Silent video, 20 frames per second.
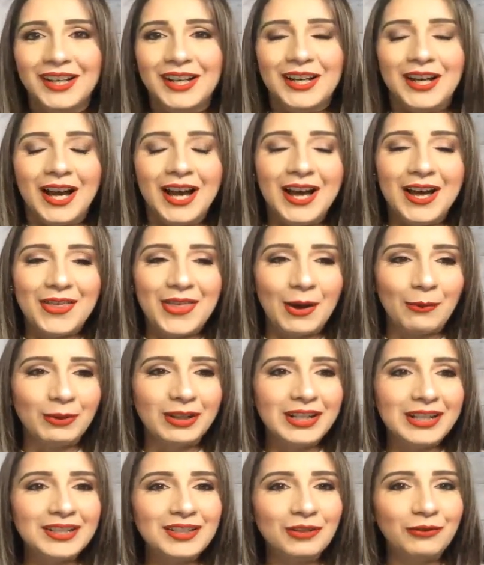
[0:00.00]
that we
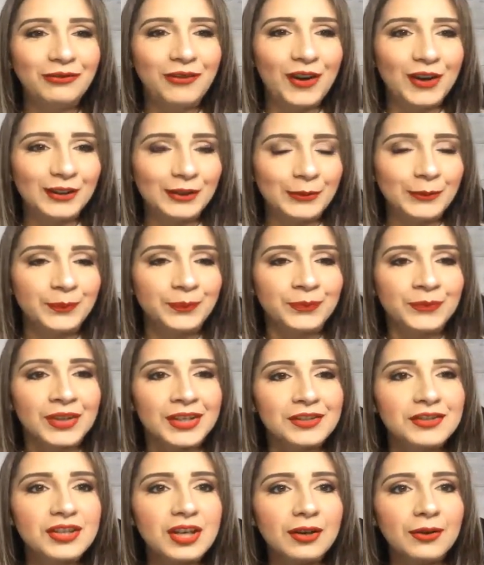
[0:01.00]
need to follow.
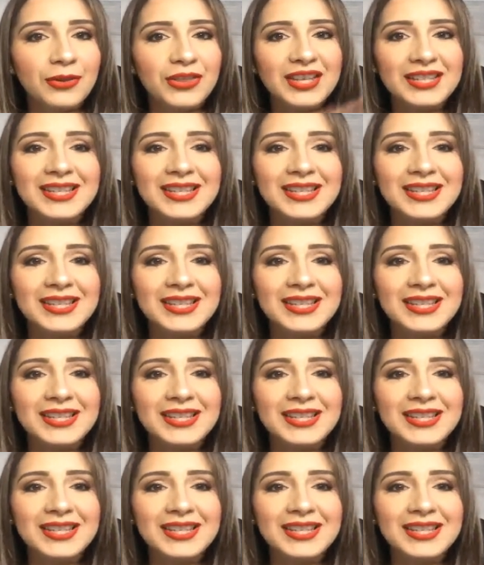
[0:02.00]
So this